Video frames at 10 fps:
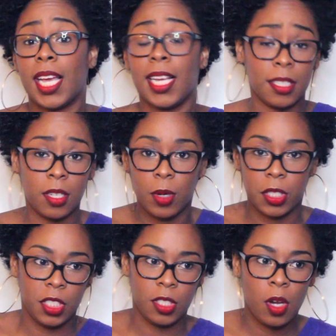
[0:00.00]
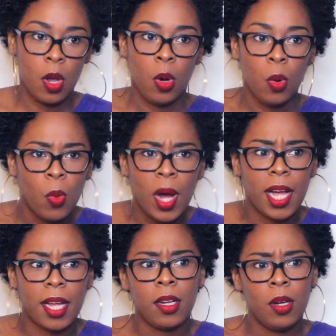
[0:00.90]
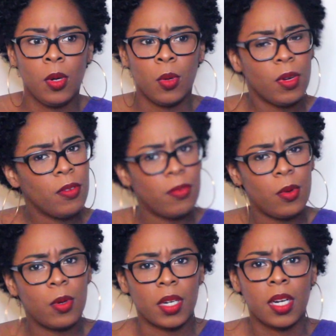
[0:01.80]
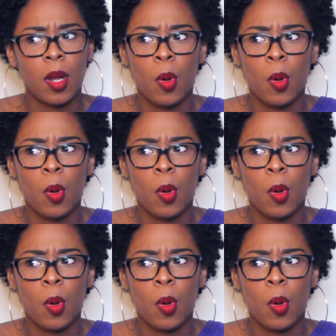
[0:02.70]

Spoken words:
asked the question, why? What for?